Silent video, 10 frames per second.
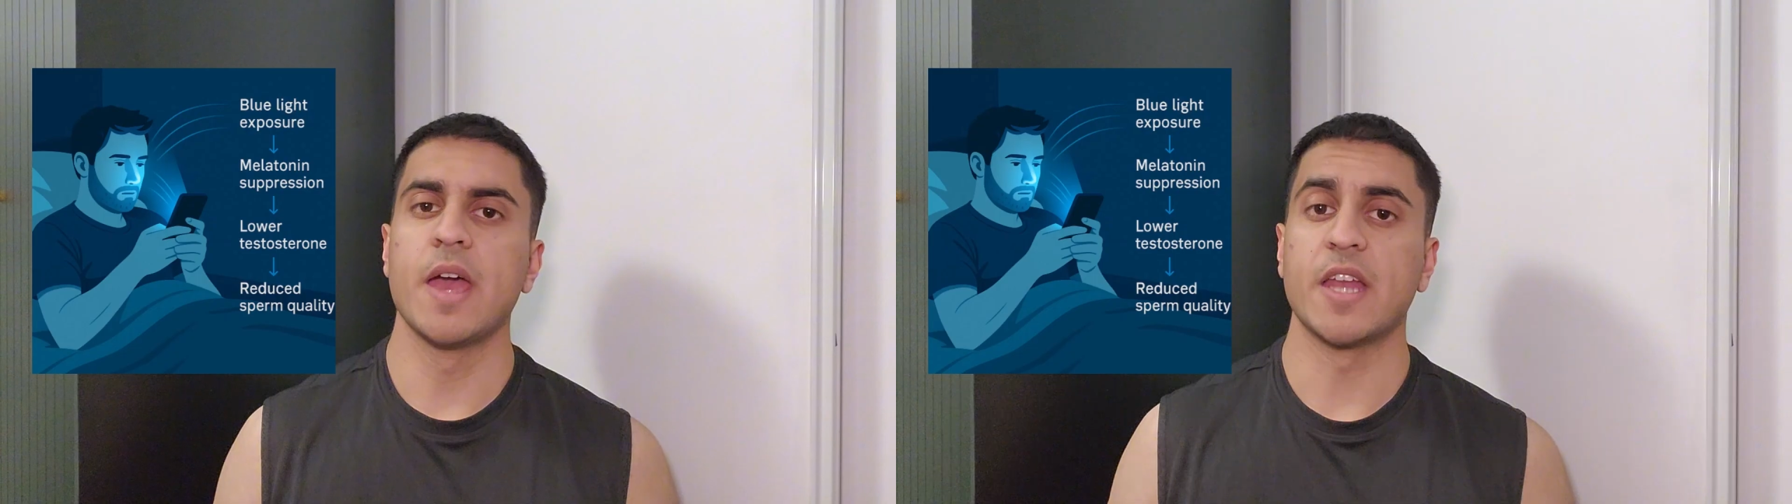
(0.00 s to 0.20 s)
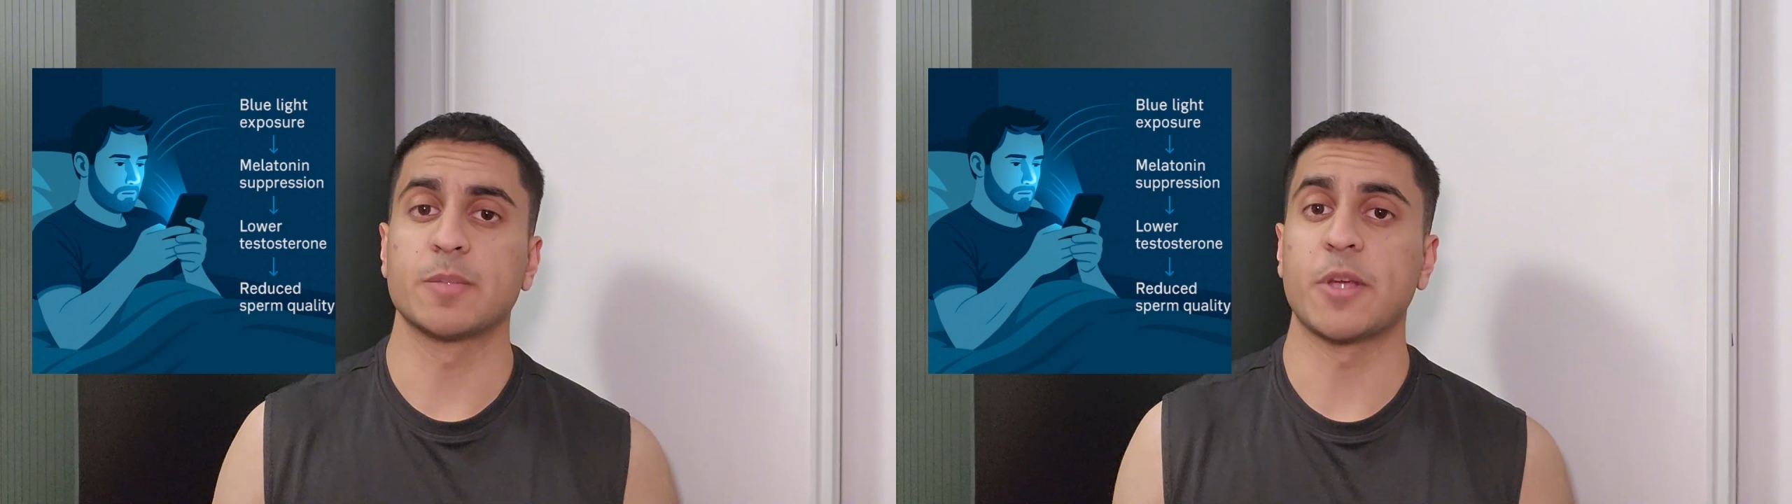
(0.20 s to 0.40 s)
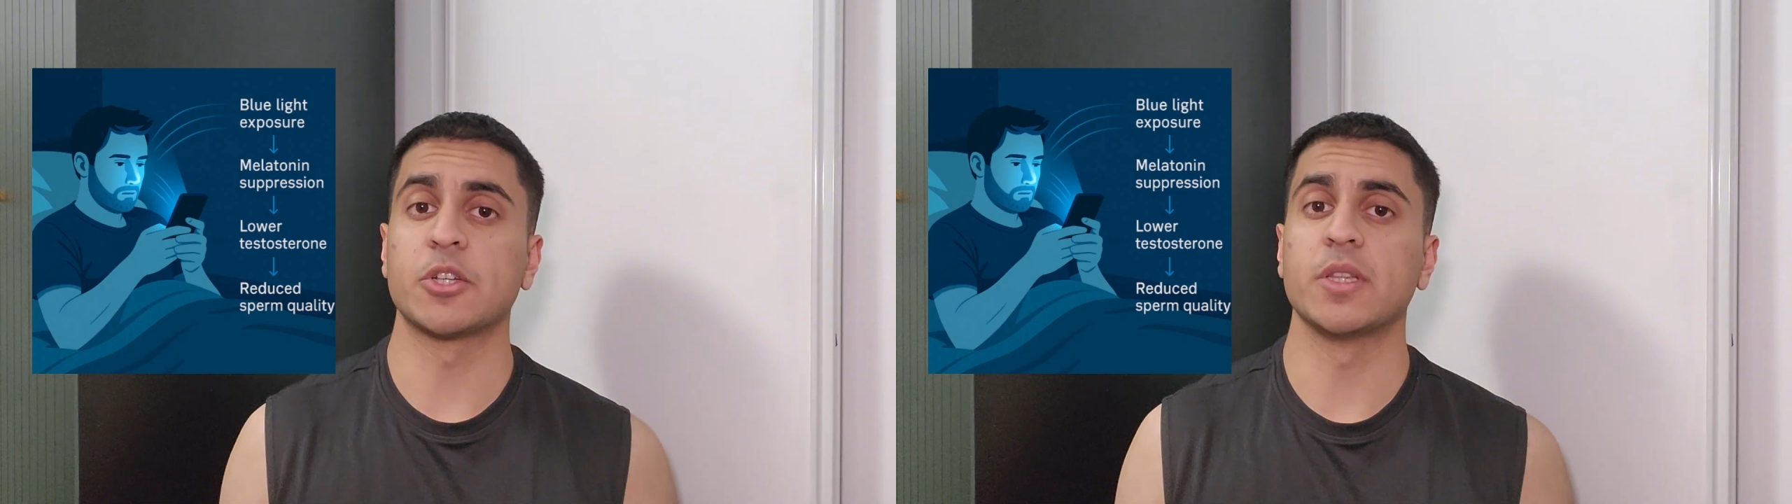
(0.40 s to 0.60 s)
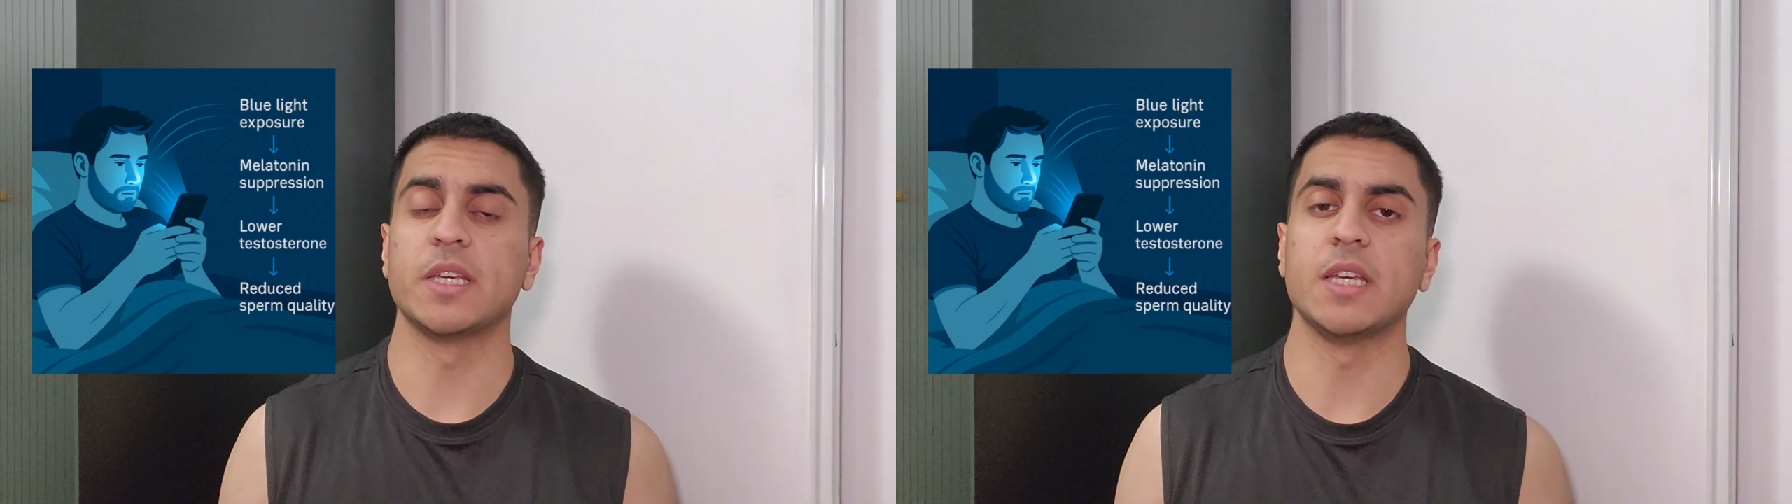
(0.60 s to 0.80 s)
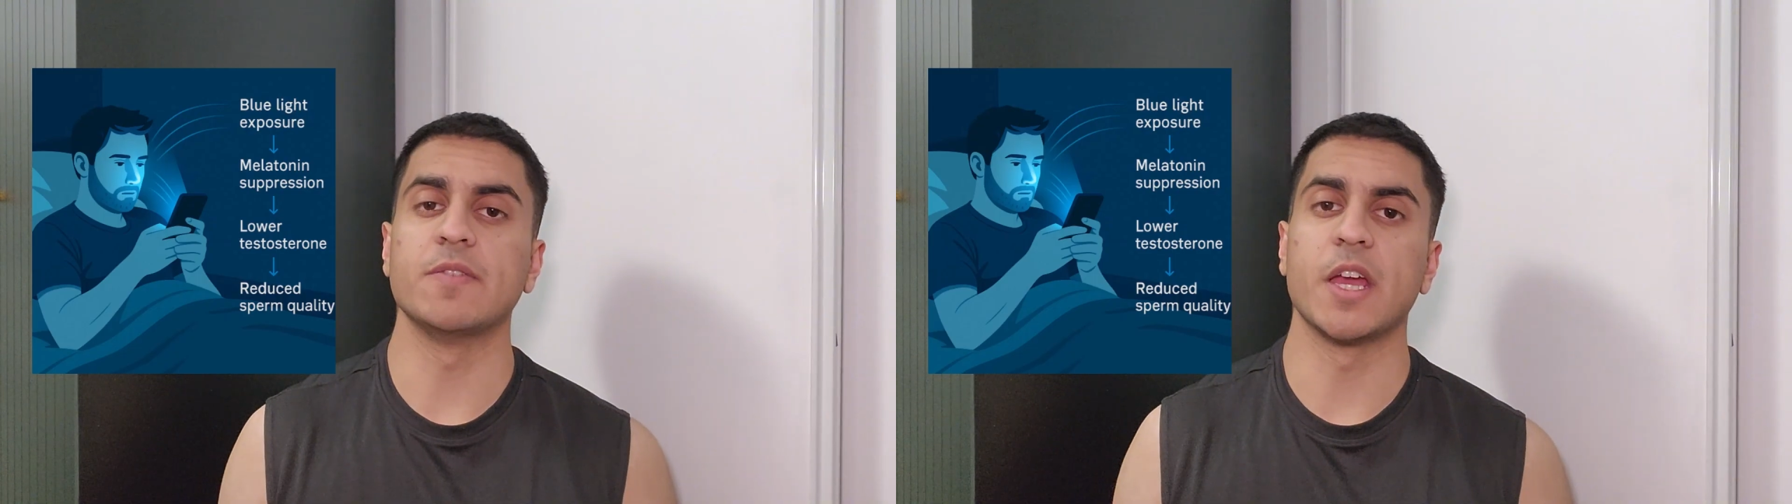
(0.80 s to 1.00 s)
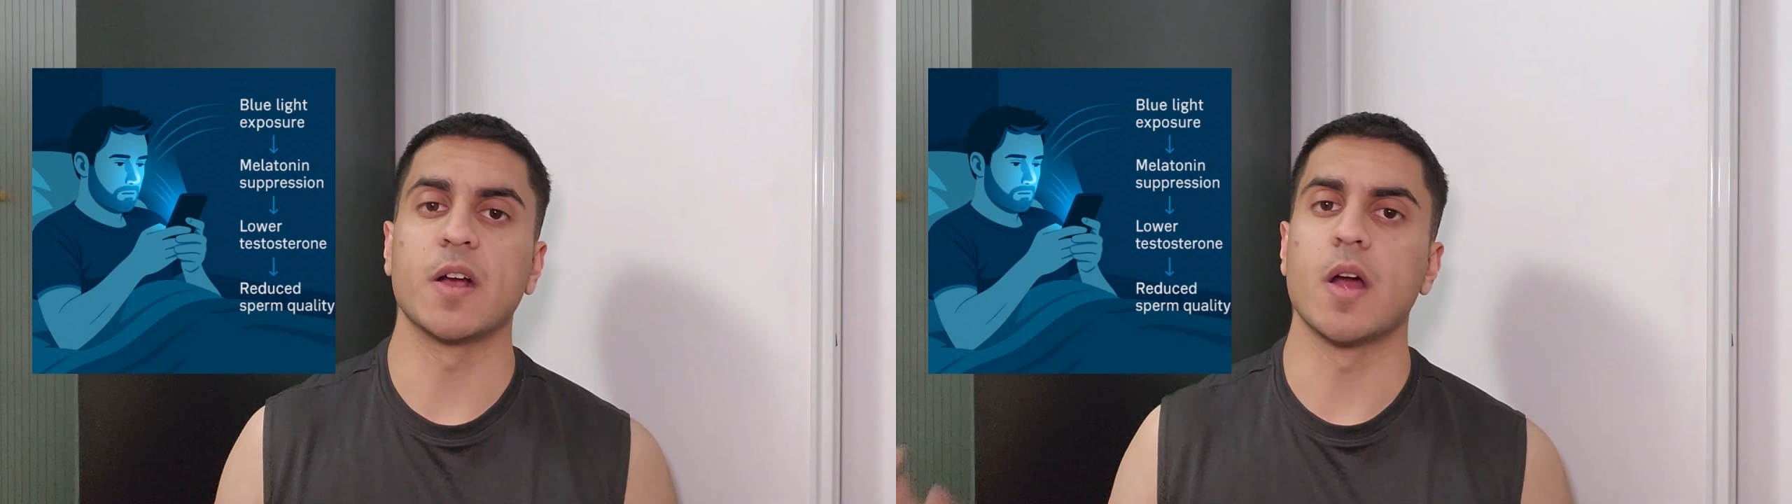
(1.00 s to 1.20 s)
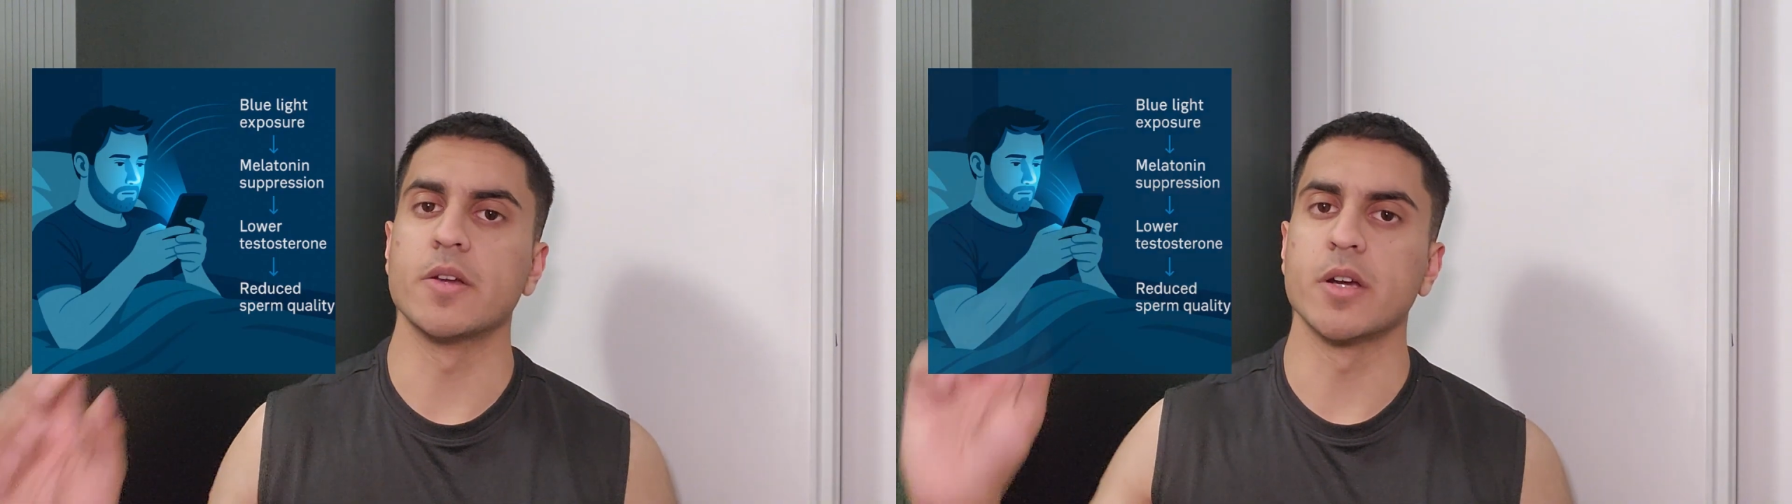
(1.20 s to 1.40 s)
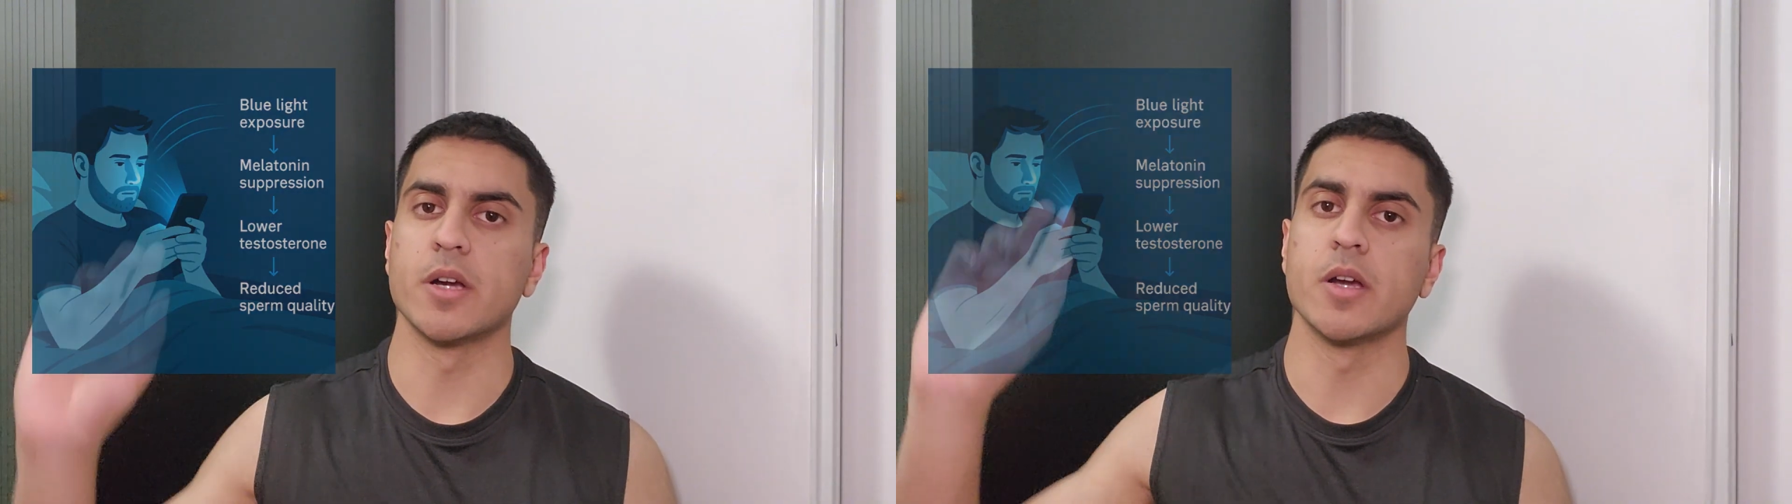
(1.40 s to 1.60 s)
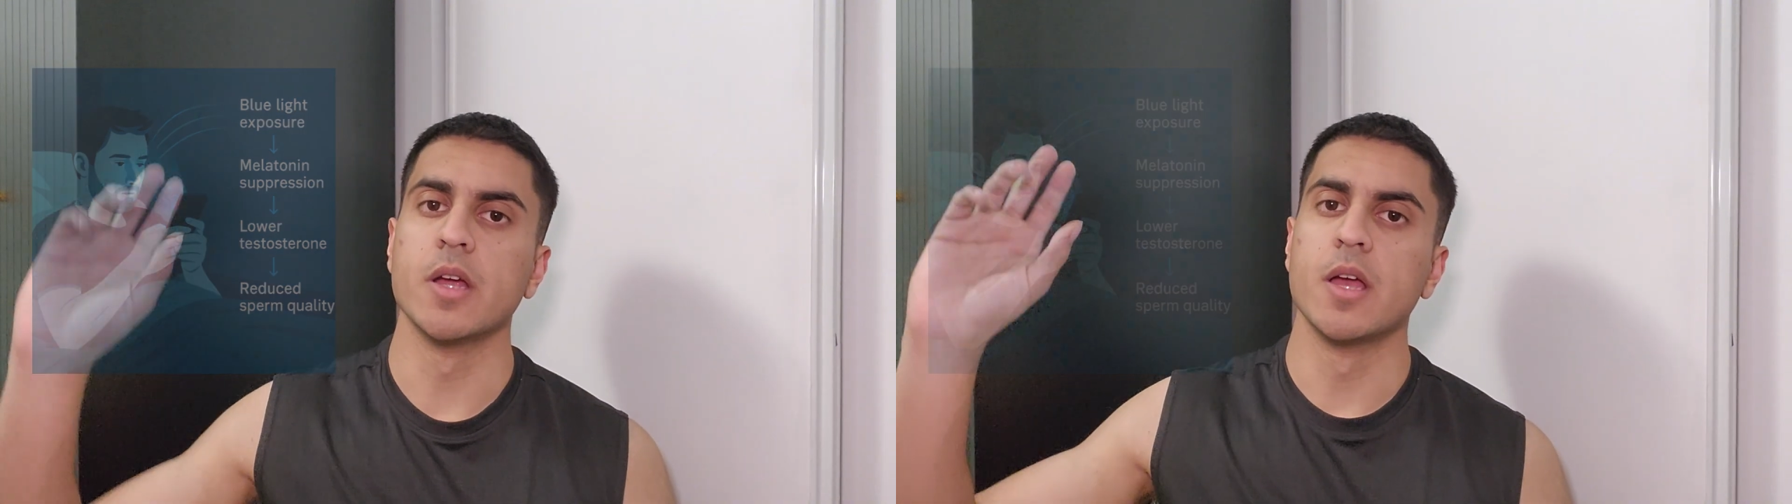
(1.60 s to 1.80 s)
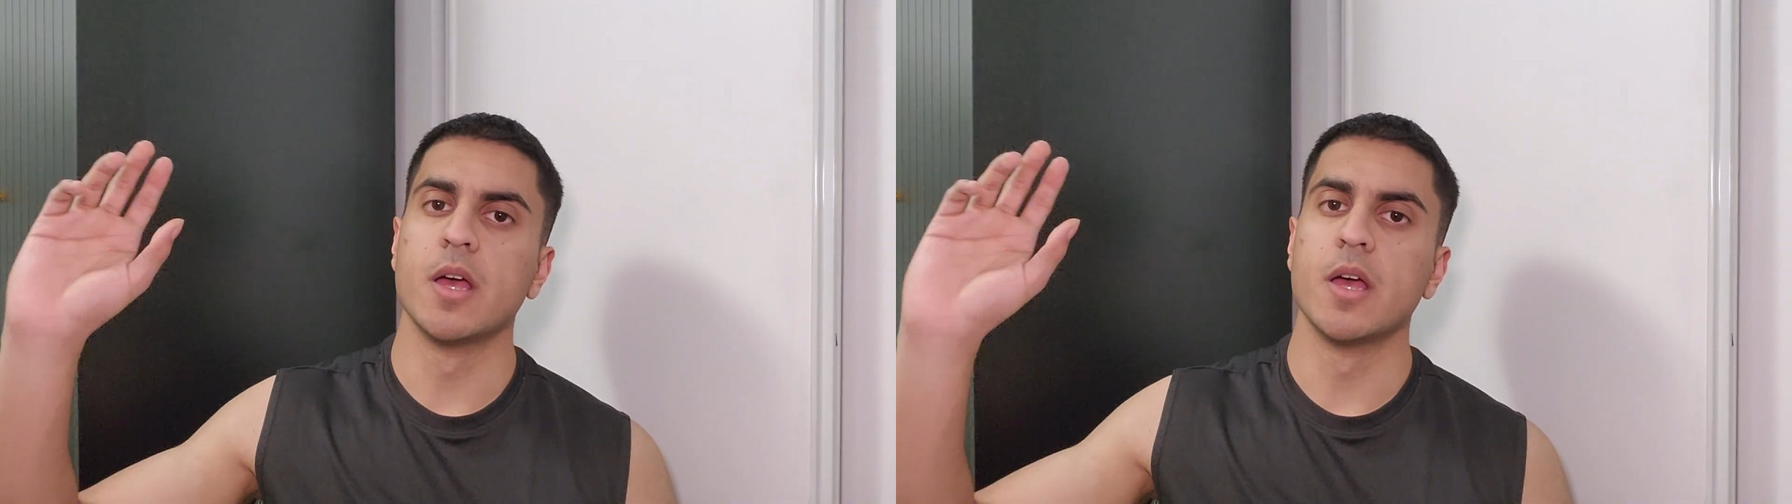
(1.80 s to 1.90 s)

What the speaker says: and especially in the evening, under